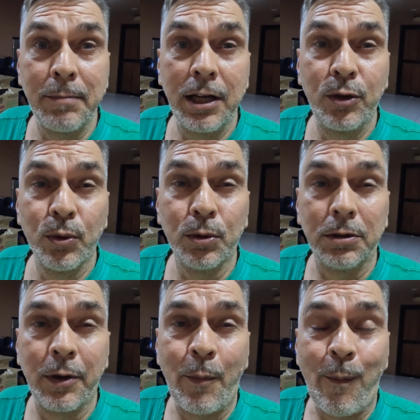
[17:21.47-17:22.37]
Now, if you
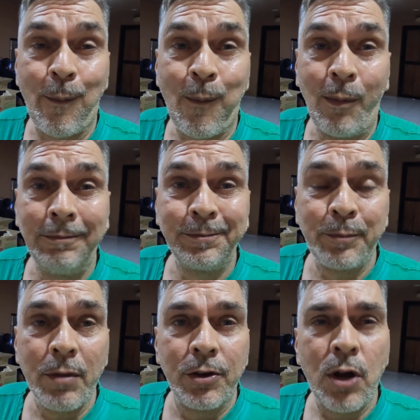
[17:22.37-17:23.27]
have watched this video
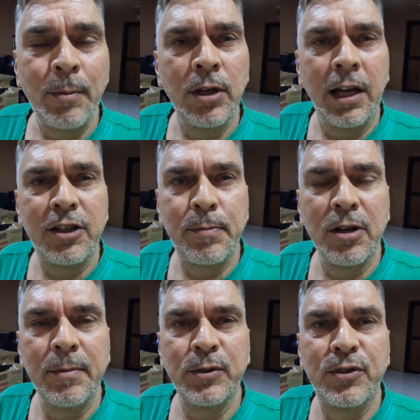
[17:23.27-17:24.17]
all the way to the end, I
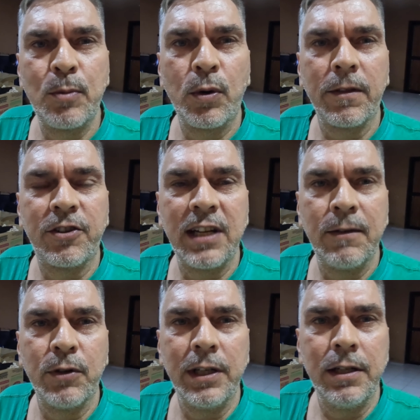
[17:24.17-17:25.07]
do appreciate it, and
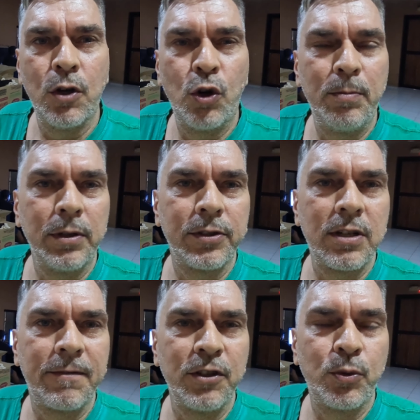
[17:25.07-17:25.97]
I'm sorry for the
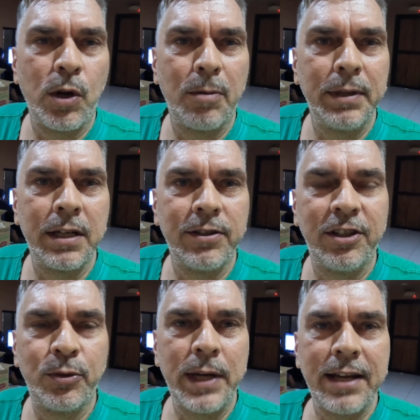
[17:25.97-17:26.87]
technical
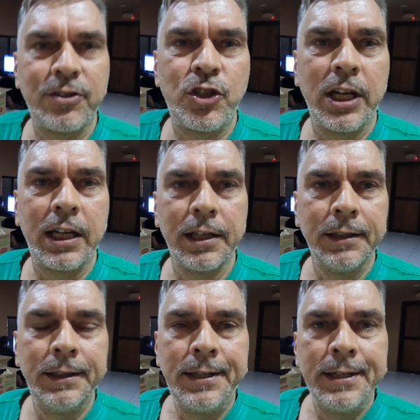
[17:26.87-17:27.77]
difficulties for the last
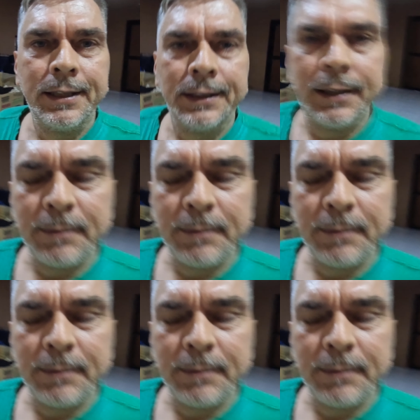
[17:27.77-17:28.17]
2 minutes